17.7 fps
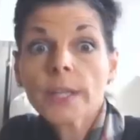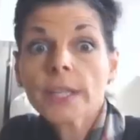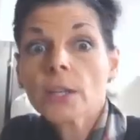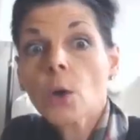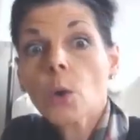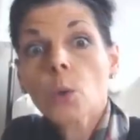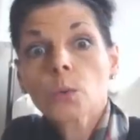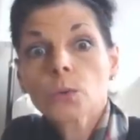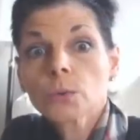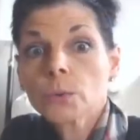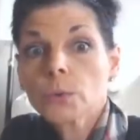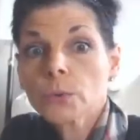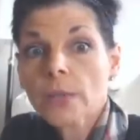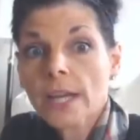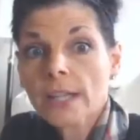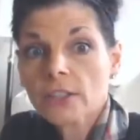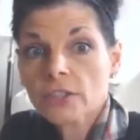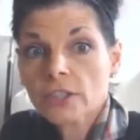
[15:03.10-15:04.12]
in a whole new
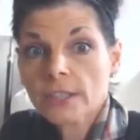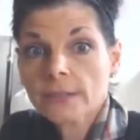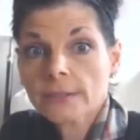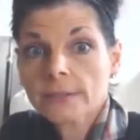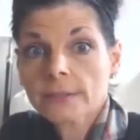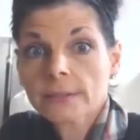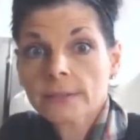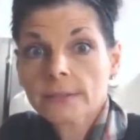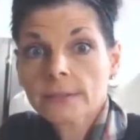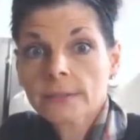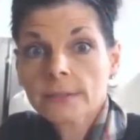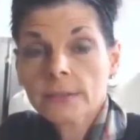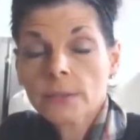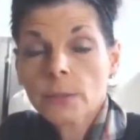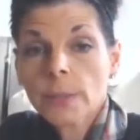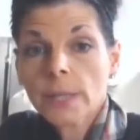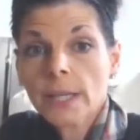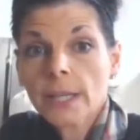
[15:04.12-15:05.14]
direction,
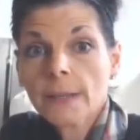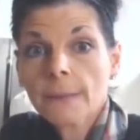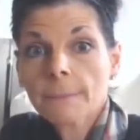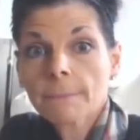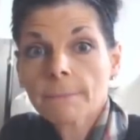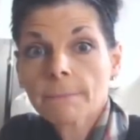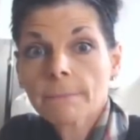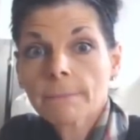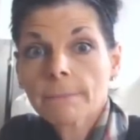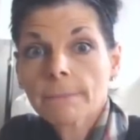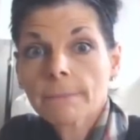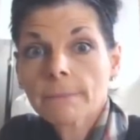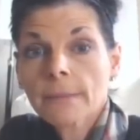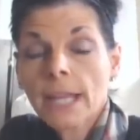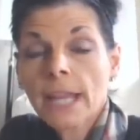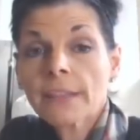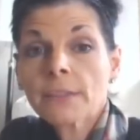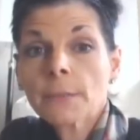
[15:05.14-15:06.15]
okay?
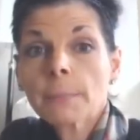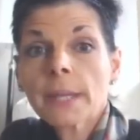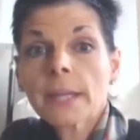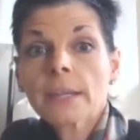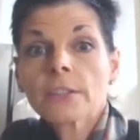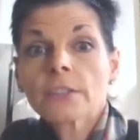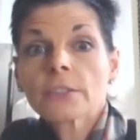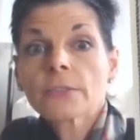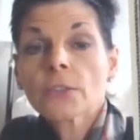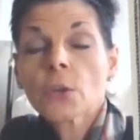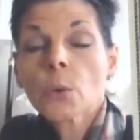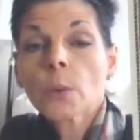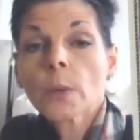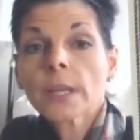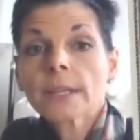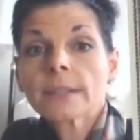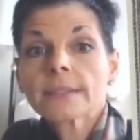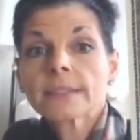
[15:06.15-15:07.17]
And the Page of
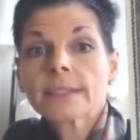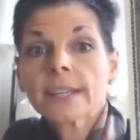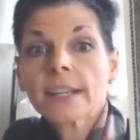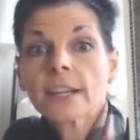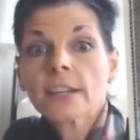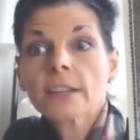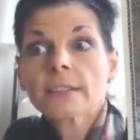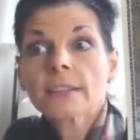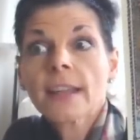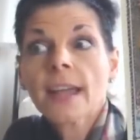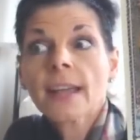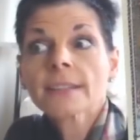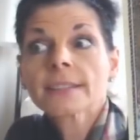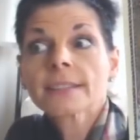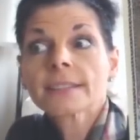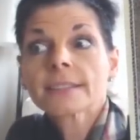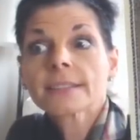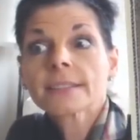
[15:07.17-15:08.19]
Coins there,
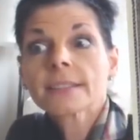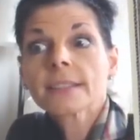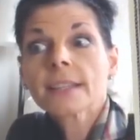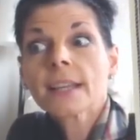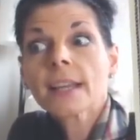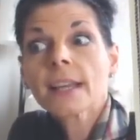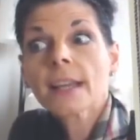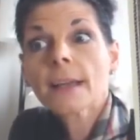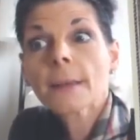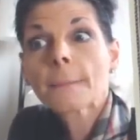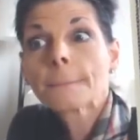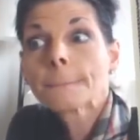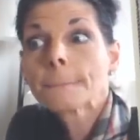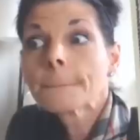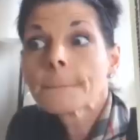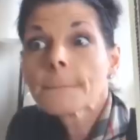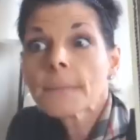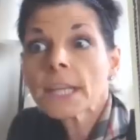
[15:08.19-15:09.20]
that's,
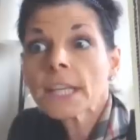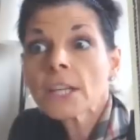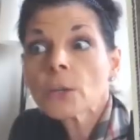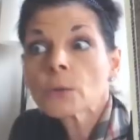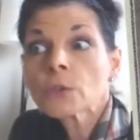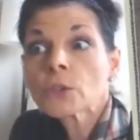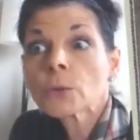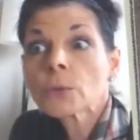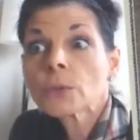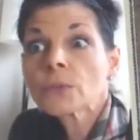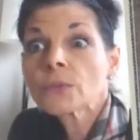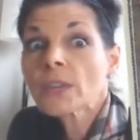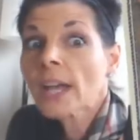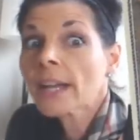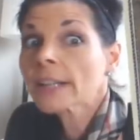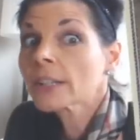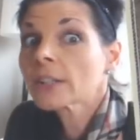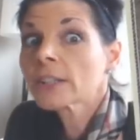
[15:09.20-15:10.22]
you know, too, you've
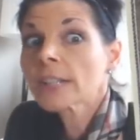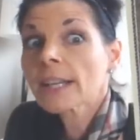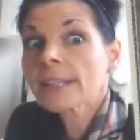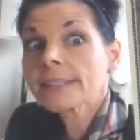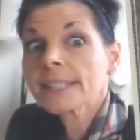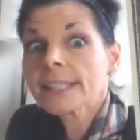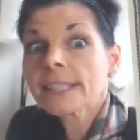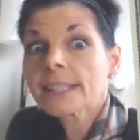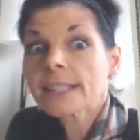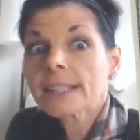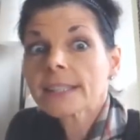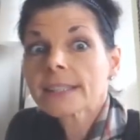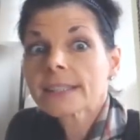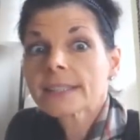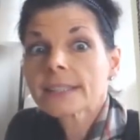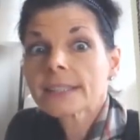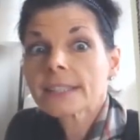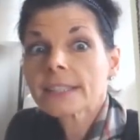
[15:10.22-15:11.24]
got a good idea,
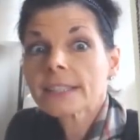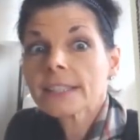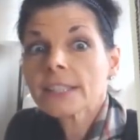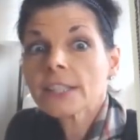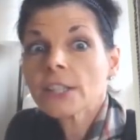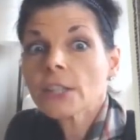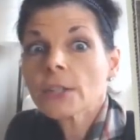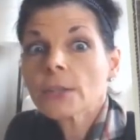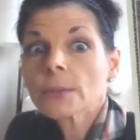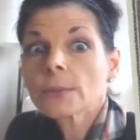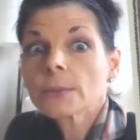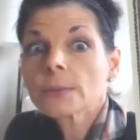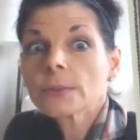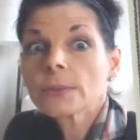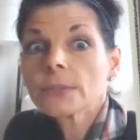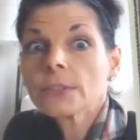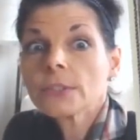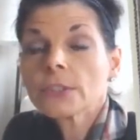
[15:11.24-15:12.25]
you know,
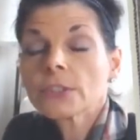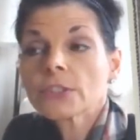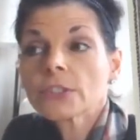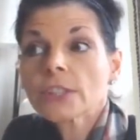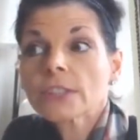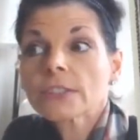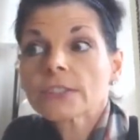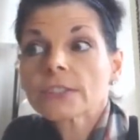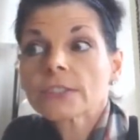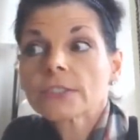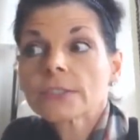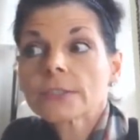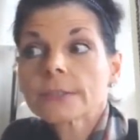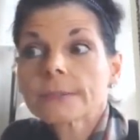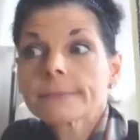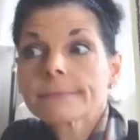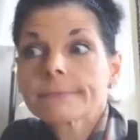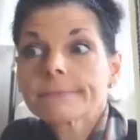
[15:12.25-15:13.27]
you
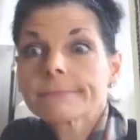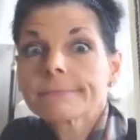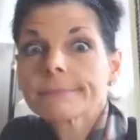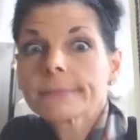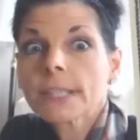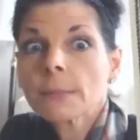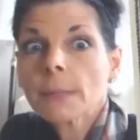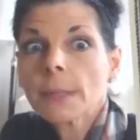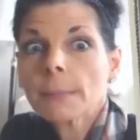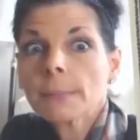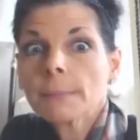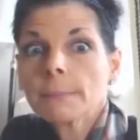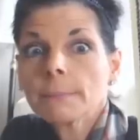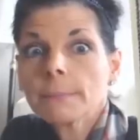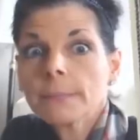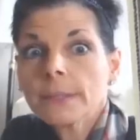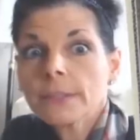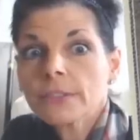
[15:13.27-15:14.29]
maybe
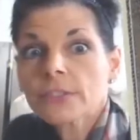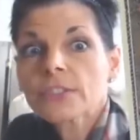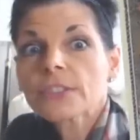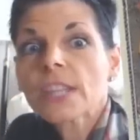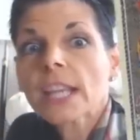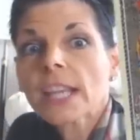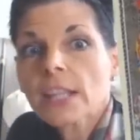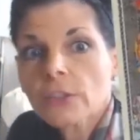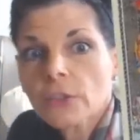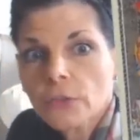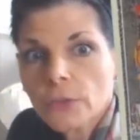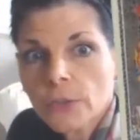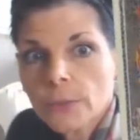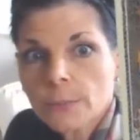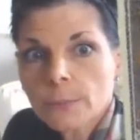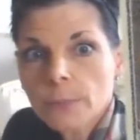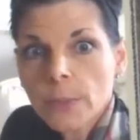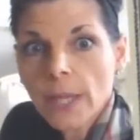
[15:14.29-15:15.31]
just think it through,
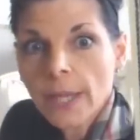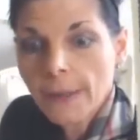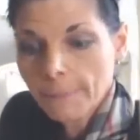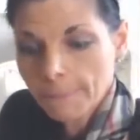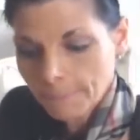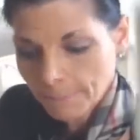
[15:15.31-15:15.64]
okay?